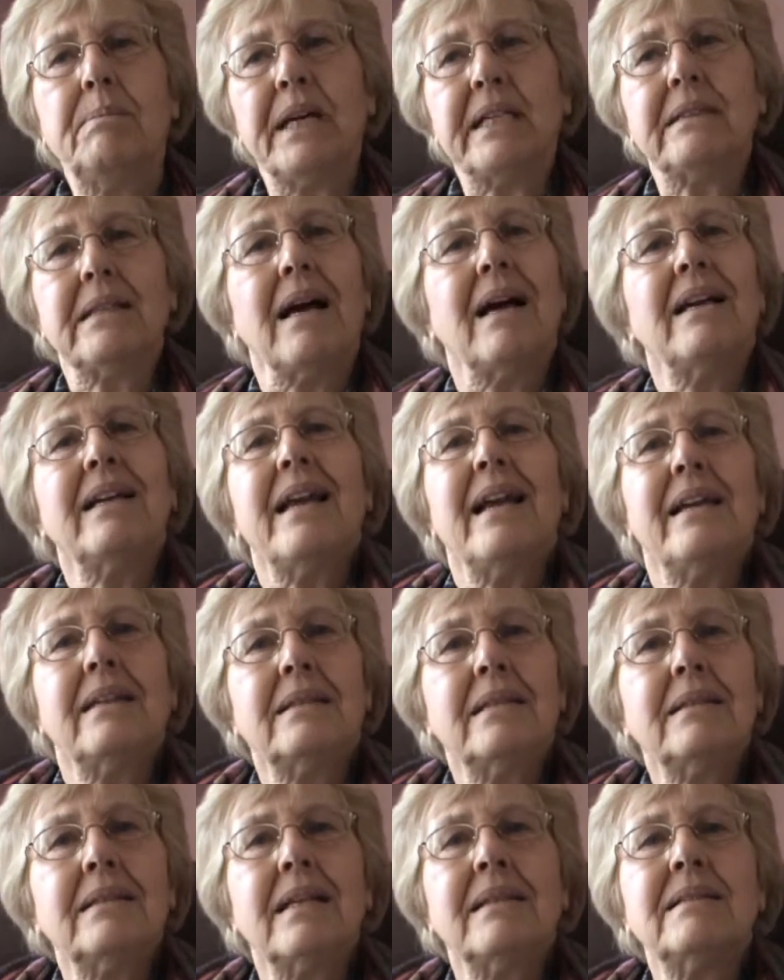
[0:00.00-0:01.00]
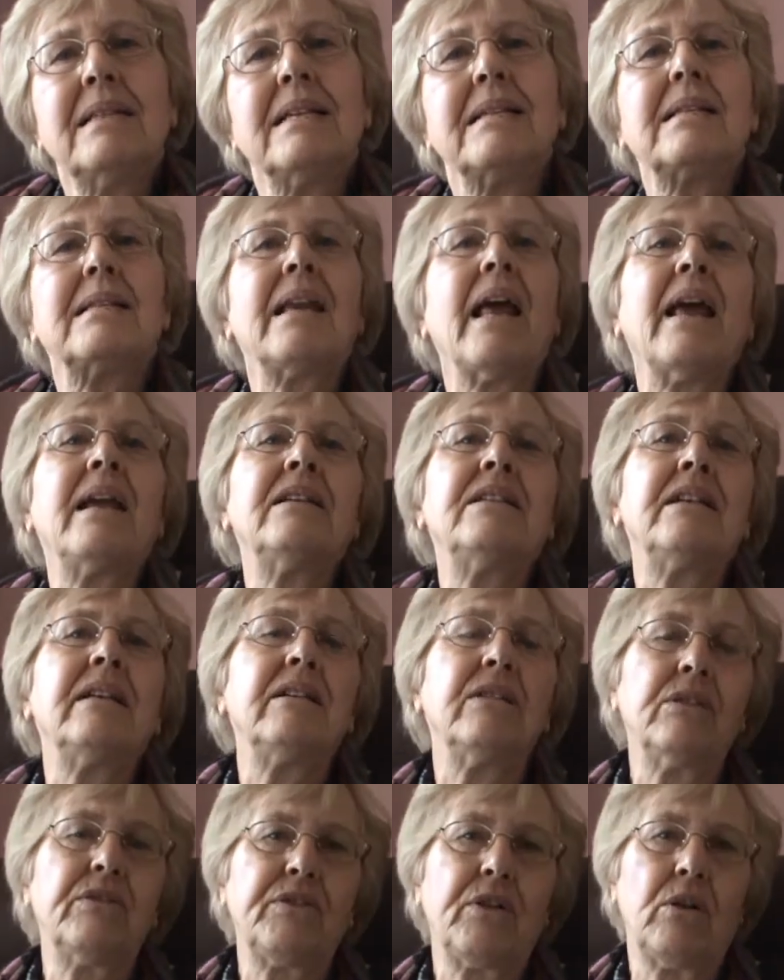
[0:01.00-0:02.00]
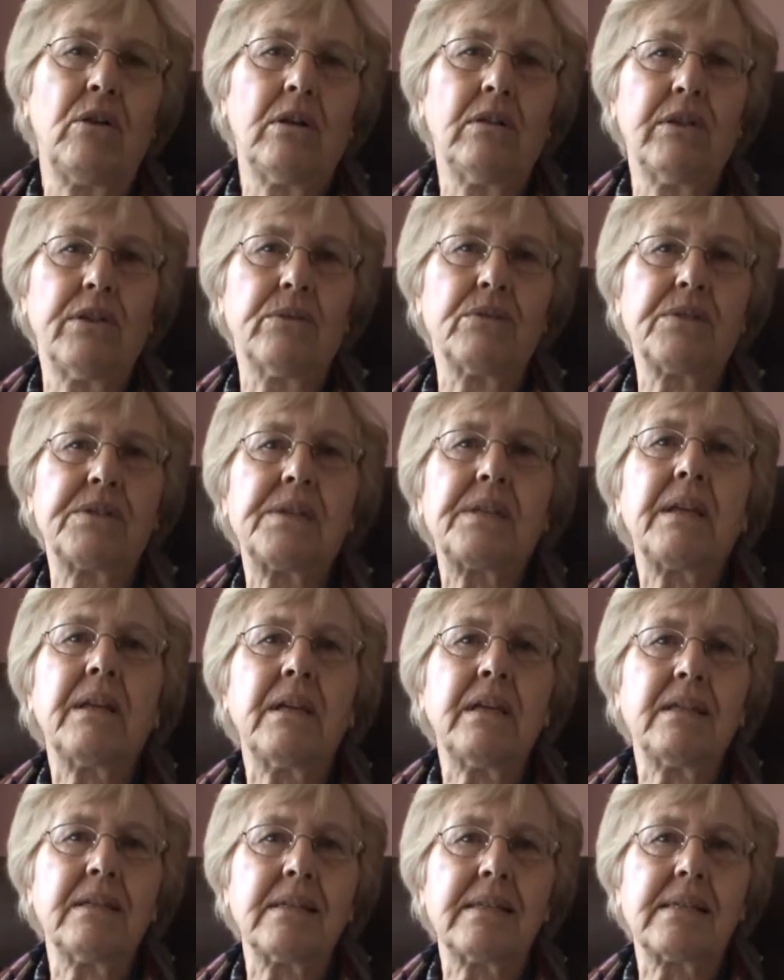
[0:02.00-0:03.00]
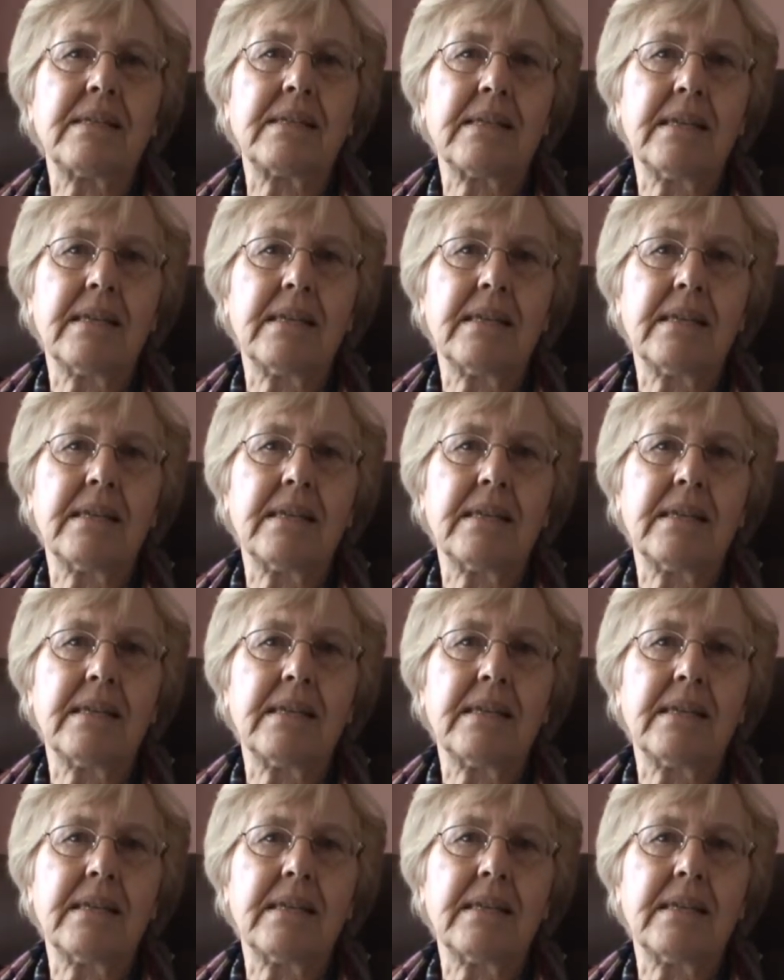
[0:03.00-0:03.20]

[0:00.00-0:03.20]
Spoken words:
But I had an understanding of all those things.